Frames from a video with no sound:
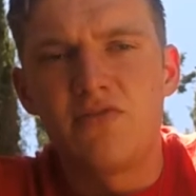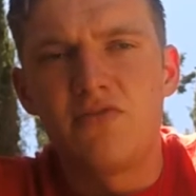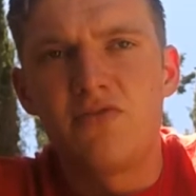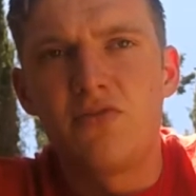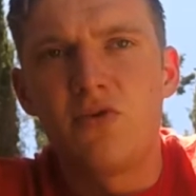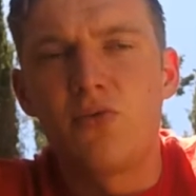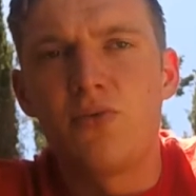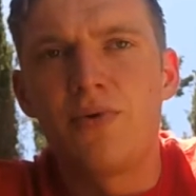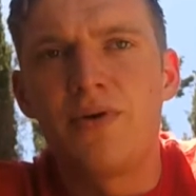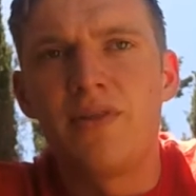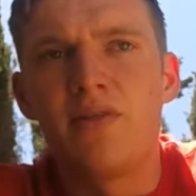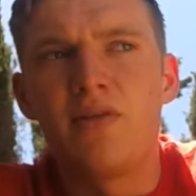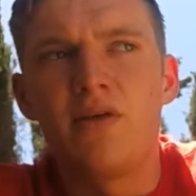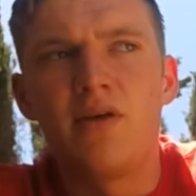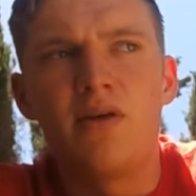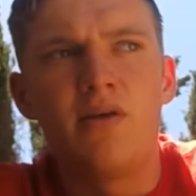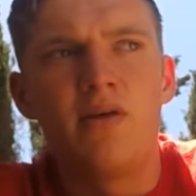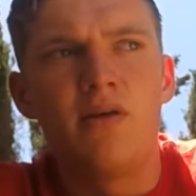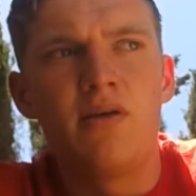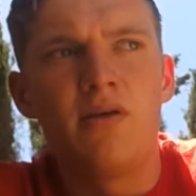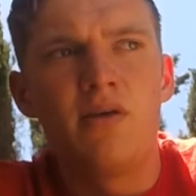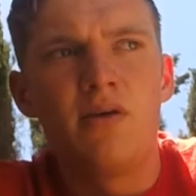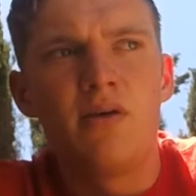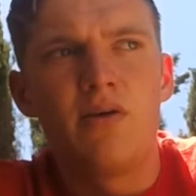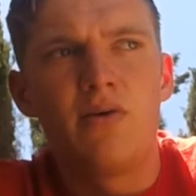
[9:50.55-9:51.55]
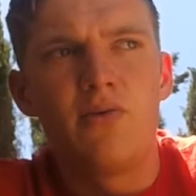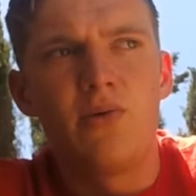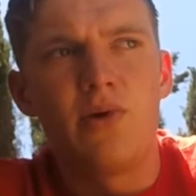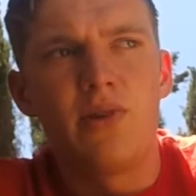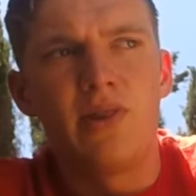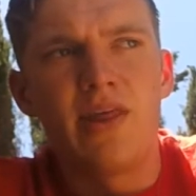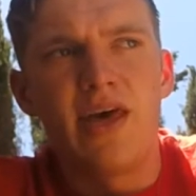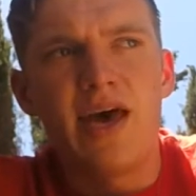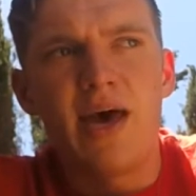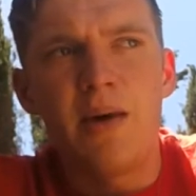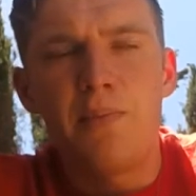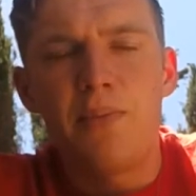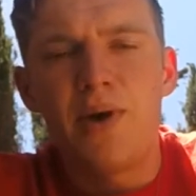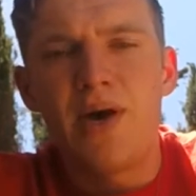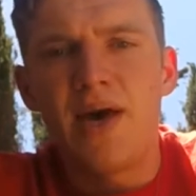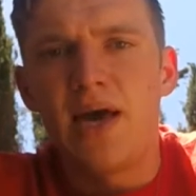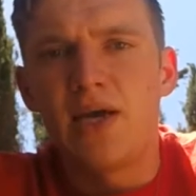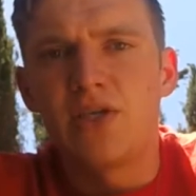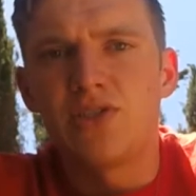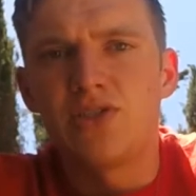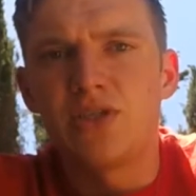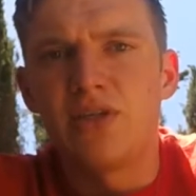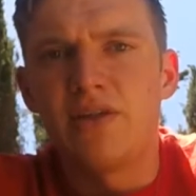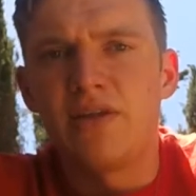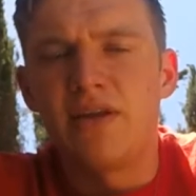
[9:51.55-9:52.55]
For when that
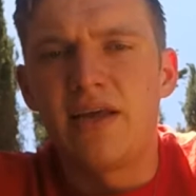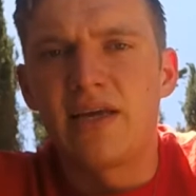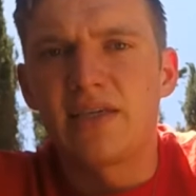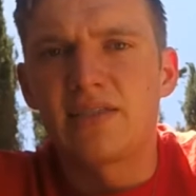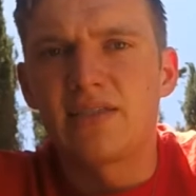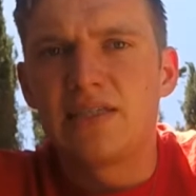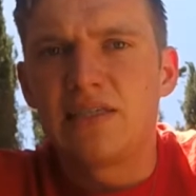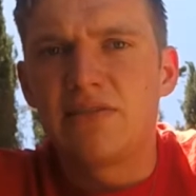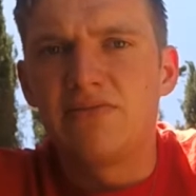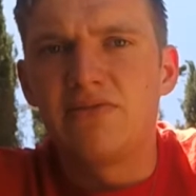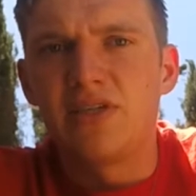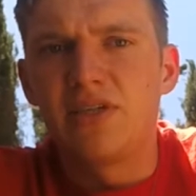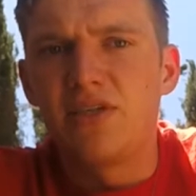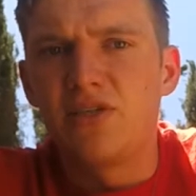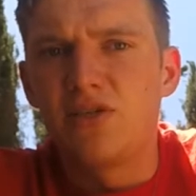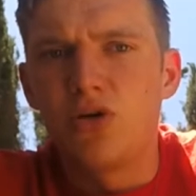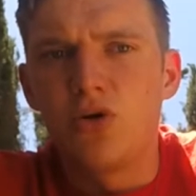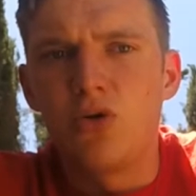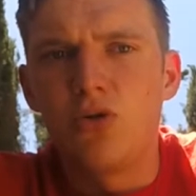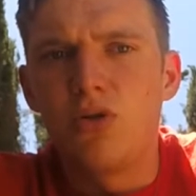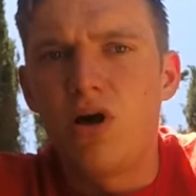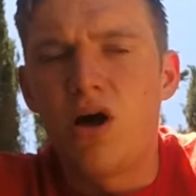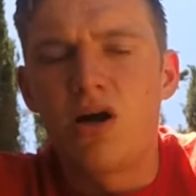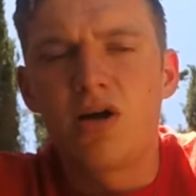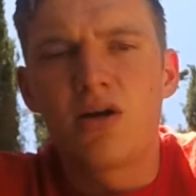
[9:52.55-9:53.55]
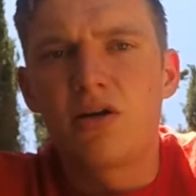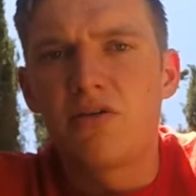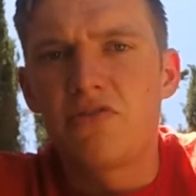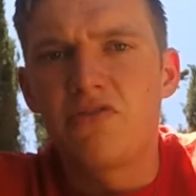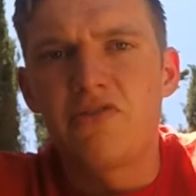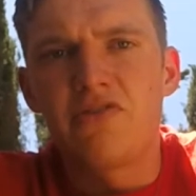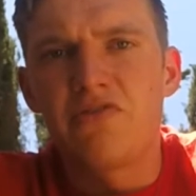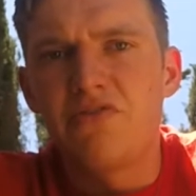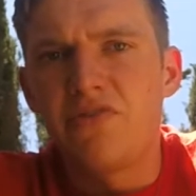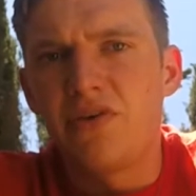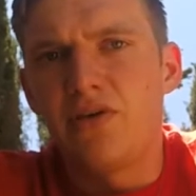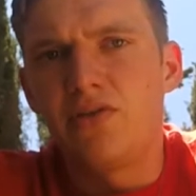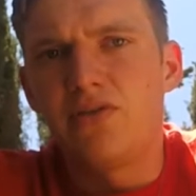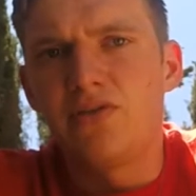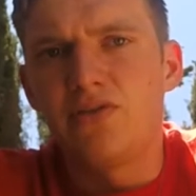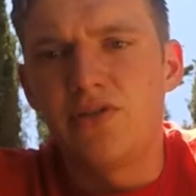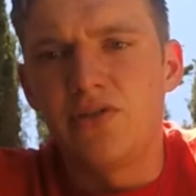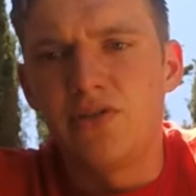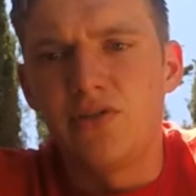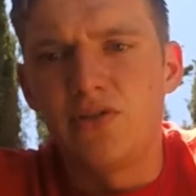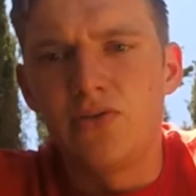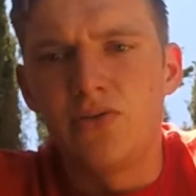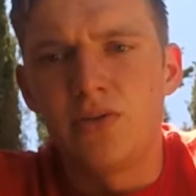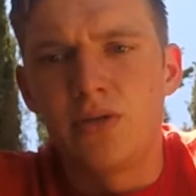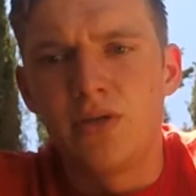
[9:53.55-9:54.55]
passion and activity no longer fulfills
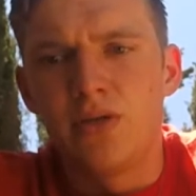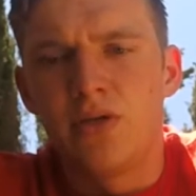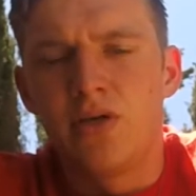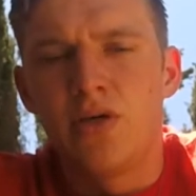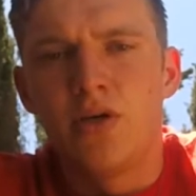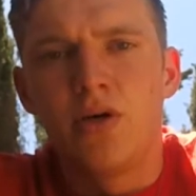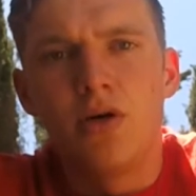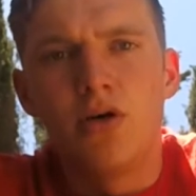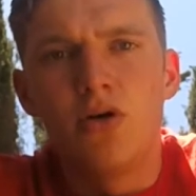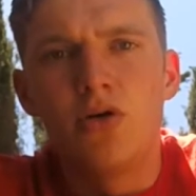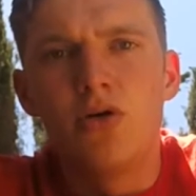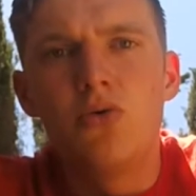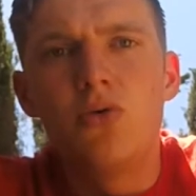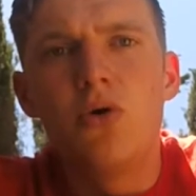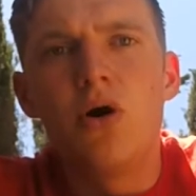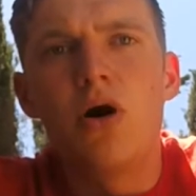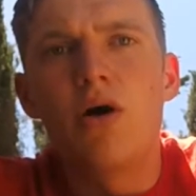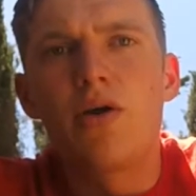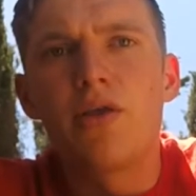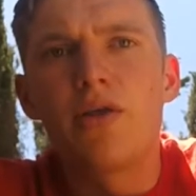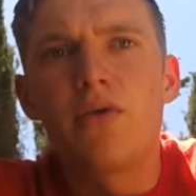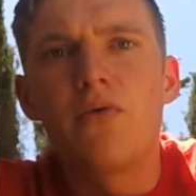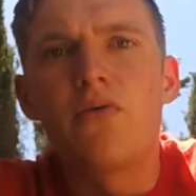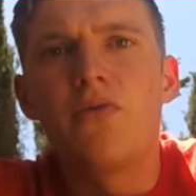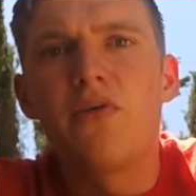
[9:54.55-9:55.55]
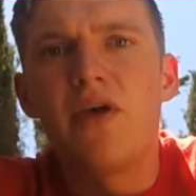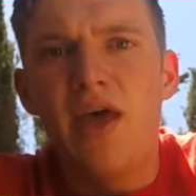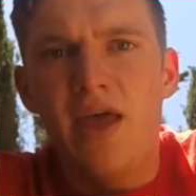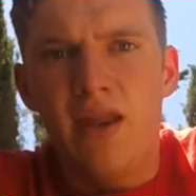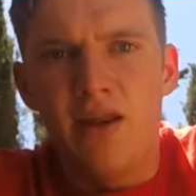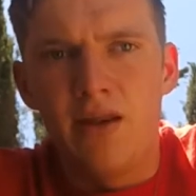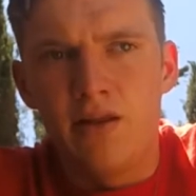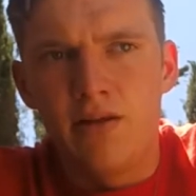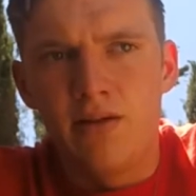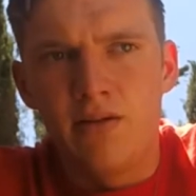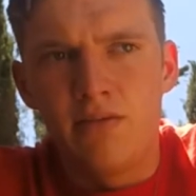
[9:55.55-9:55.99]
you, who are you then?